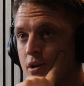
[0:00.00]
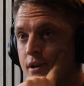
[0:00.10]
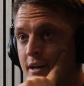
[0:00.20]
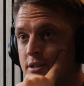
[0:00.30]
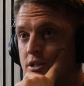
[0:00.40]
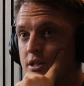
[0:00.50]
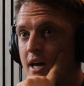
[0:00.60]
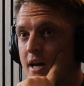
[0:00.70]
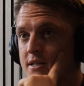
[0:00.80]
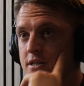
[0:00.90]
Nice,
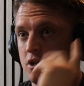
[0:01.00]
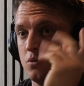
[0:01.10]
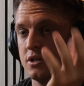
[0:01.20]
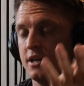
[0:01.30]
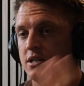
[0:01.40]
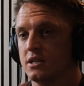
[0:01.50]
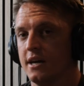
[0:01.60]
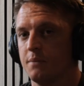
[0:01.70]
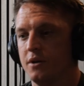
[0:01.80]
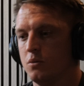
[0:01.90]
it was a nice
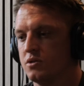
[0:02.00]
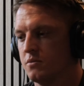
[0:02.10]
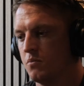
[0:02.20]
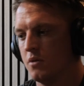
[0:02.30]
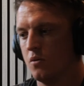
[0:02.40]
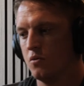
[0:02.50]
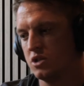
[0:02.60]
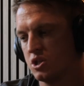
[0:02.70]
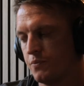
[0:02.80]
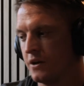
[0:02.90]
gig, but it was a
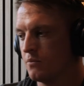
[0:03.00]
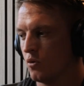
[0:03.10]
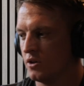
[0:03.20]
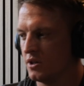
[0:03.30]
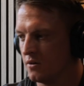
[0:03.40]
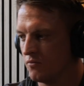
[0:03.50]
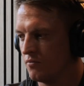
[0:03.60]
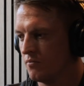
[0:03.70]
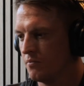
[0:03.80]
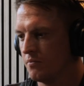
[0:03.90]
springboard to
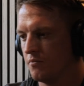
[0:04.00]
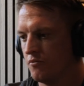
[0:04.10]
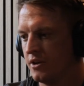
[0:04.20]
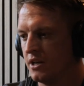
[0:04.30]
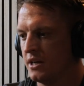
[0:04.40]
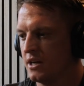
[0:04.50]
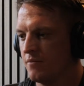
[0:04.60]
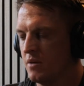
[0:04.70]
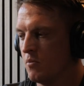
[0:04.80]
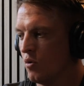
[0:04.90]
really give
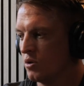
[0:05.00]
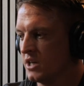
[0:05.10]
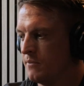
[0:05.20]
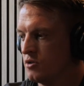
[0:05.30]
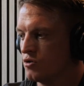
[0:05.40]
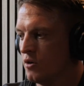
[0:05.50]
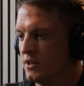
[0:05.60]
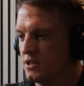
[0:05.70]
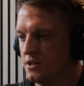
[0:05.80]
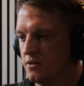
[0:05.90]
me more time to grow
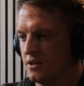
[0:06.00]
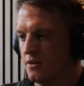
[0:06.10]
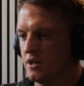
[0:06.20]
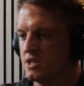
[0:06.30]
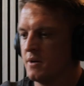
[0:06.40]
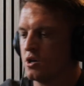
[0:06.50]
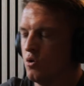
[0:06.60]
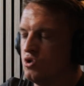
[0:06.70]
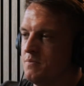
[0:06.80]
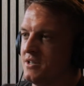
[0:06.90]
into my
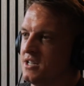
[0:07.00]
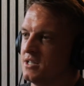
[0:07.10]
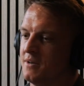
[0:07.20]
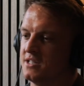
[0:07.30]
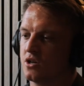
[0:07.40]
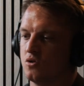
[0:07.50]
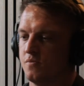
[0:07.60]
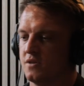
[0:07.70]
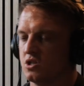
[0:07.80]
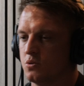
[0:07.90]
coaching business, mindset coaching
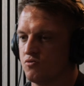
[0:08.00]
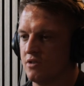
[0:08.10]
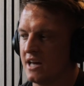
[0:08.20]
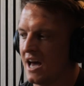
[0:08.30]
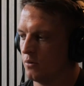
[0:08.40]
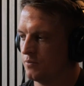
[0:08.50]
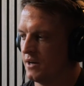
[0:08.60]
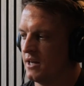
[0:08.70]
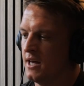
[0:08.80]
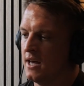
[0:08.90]
business, which really helped.
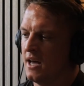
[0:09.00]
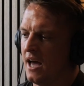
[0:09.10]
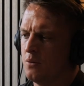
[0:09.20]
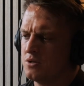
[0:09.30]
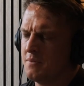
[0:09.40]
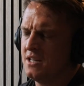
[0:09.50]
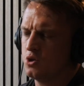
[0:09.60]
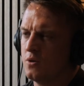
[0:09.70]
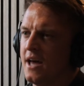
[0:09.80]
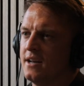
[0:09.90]
And it was a means
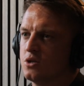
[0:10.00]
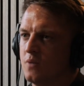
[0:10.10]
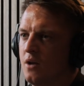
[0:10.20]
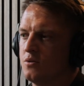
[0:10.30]
to an end as well.